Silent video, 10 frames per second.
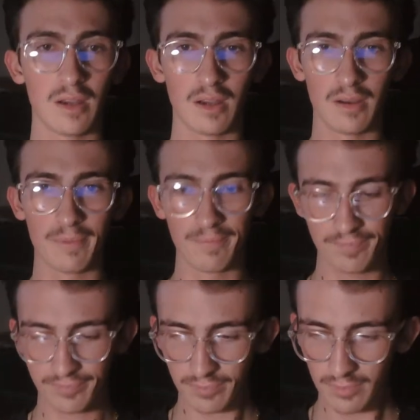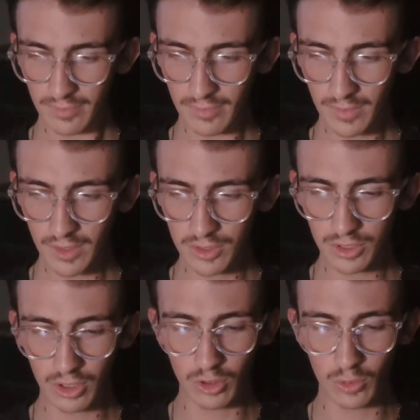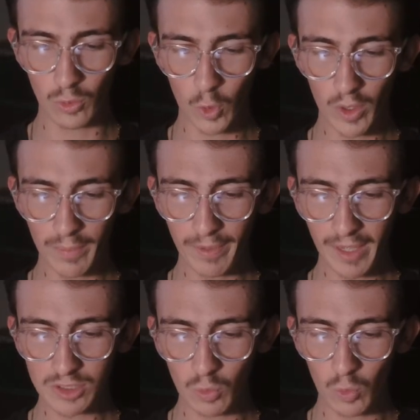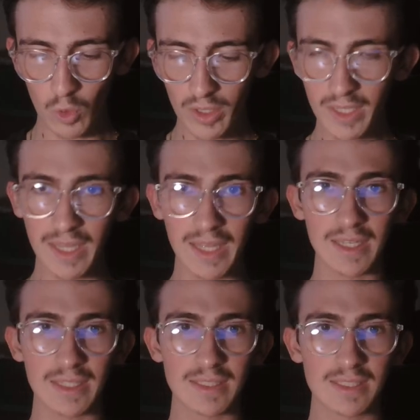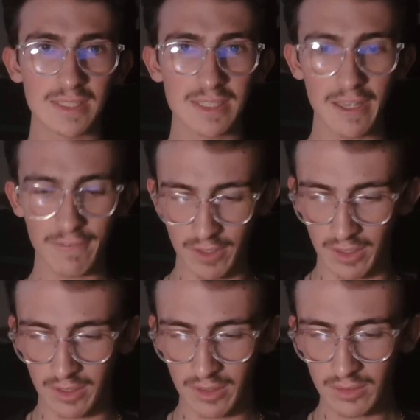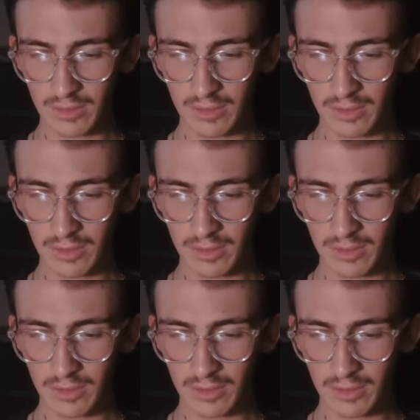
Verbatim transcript: Um, so we're right back to 187.